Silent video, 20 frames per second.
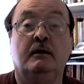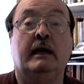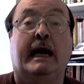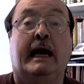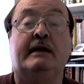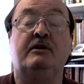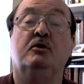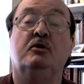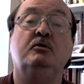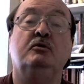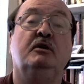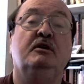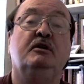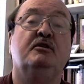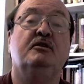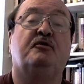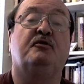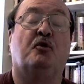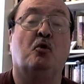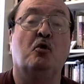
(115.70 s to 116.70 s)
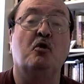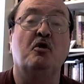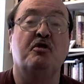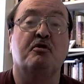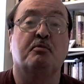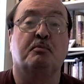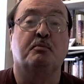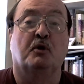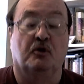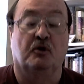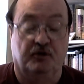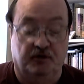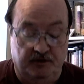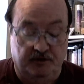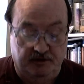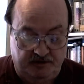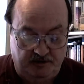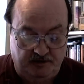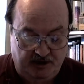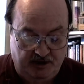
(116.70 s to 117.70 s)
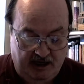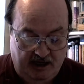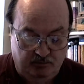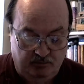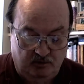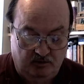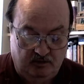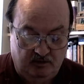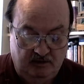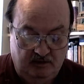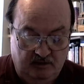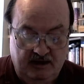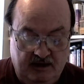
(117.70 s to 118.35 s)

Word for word: and only the fourth person at the table,